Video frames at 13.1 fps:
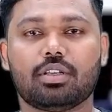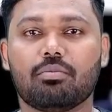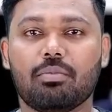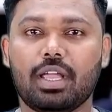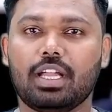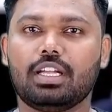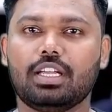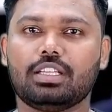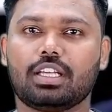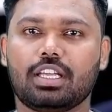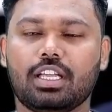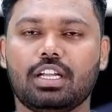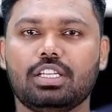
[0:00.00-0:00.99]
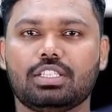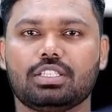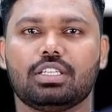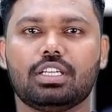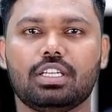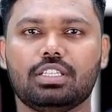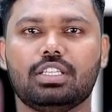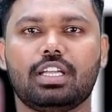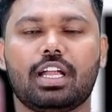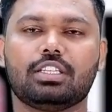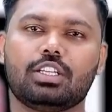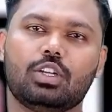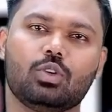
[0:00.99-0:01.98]
mainly in the English, Hindi
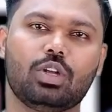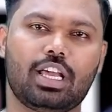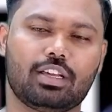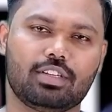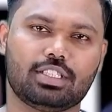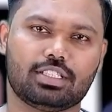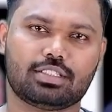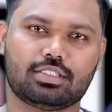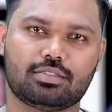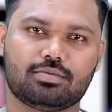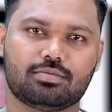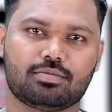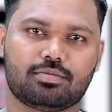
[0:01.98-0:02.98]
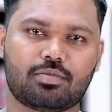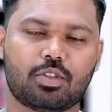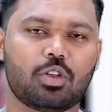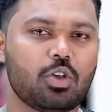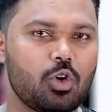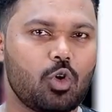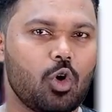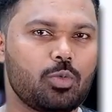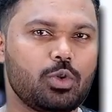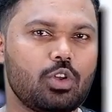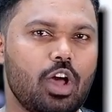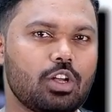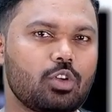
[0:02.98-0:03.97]
and Telugu languages. Hope
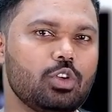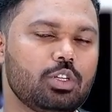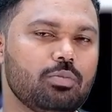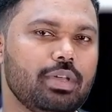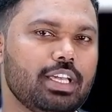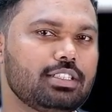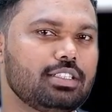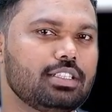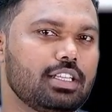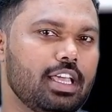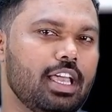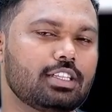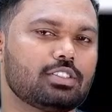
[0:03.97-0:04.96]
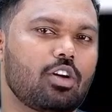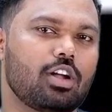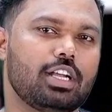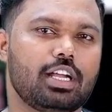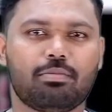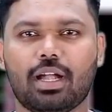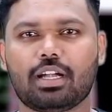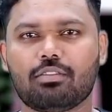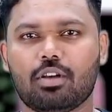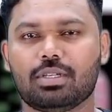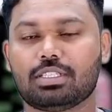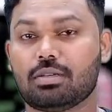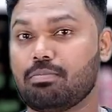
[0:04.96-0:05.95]
you'll all going to make ACE online
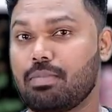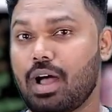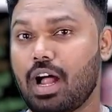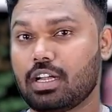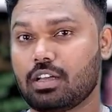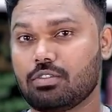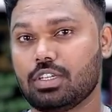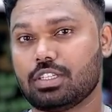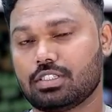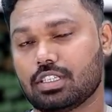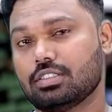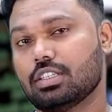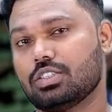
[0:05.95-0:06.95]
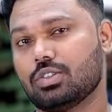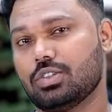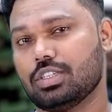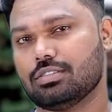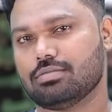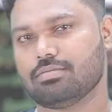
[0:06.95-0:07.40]
platform as a part of your success story.